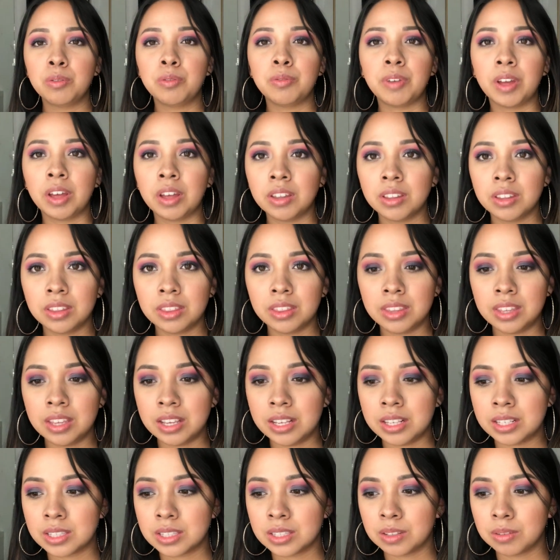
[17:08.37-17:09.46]
felt
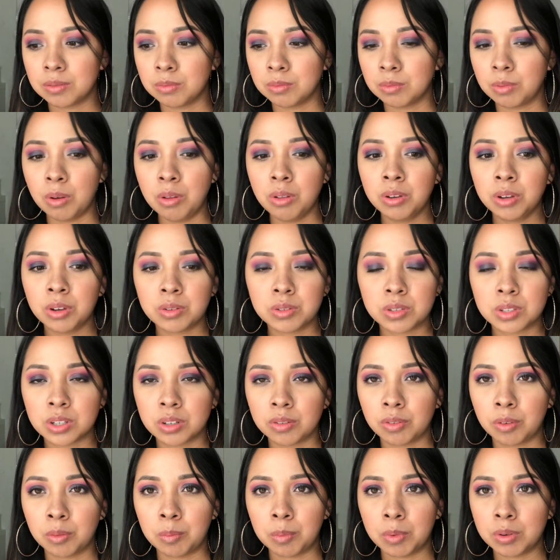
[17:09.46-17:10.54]
these roller coaster
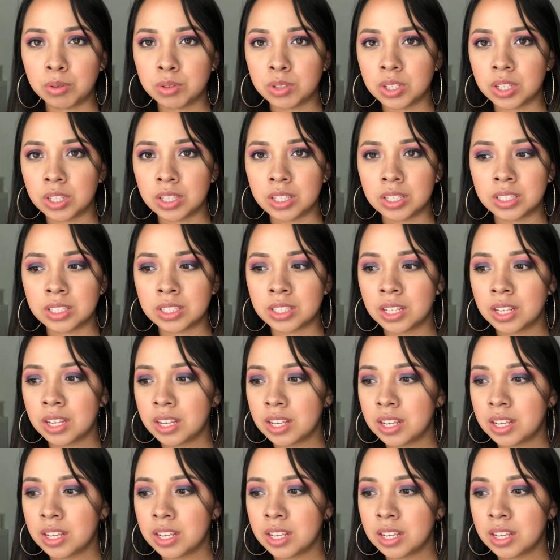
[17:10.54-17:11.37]
of emotion, this